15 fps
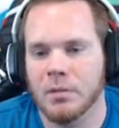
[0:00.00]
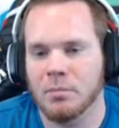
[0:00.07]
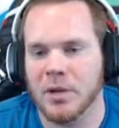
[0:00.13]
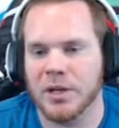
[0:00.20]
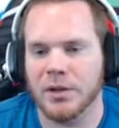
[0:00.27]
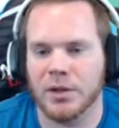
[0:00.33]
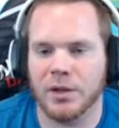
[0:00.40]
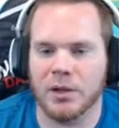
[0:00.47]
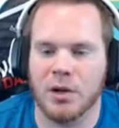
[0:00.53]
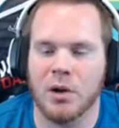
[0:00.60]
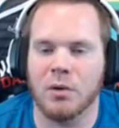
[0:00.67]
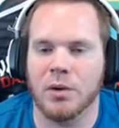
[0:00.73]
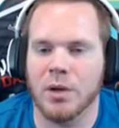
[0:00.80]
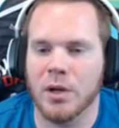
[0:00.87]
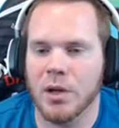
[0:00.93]
big thing to
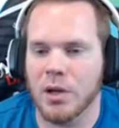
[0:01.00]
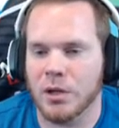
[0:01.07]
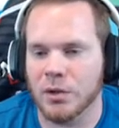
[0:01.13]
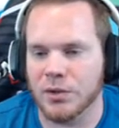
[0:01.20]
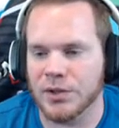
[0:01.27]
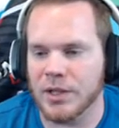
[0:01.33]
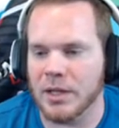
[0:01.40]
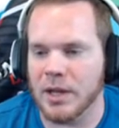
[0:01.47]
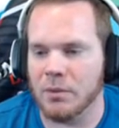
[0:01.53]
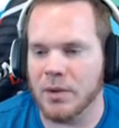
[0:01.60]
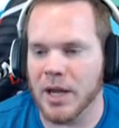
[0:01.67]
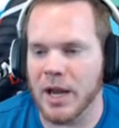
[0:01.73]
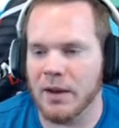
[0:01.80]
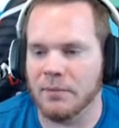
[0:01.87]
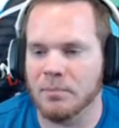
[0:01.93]
note, you'll see that we
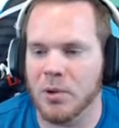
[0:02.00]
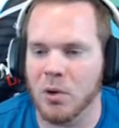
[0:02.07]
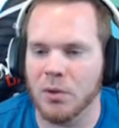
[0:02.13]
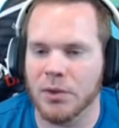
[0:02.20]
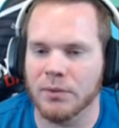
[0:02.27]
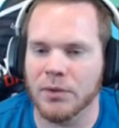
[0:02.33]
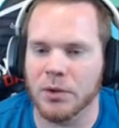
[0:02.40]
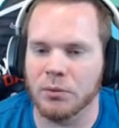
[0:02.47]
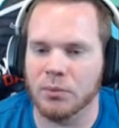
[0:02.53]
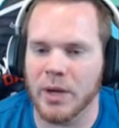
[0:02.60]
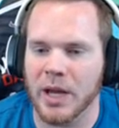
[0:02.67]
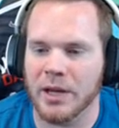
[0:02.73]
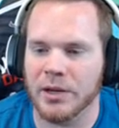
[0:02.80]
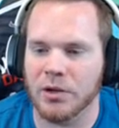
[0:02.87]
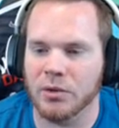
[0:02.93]
have both of the
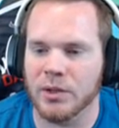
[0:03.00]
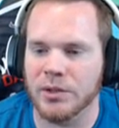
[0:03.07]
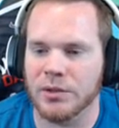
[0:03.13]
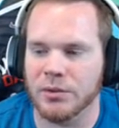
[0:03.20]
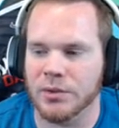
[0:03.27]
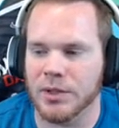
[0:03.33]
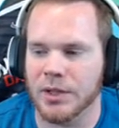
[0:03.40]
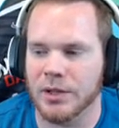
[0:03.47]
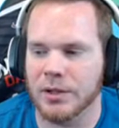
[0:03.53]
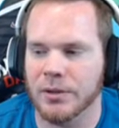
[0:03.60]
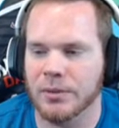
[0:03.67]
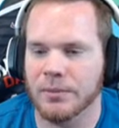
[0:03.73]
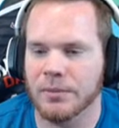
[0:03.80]
red crystals here.